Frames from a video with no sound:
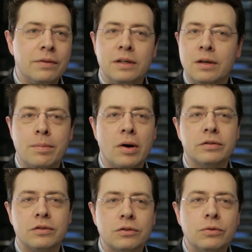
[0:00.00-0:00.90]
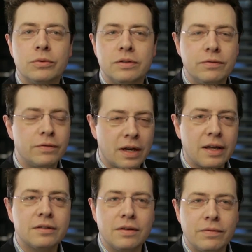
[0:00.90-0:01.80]
then did a master's course in
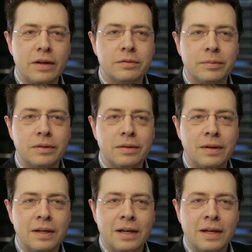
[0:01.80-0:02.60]
finance and investment,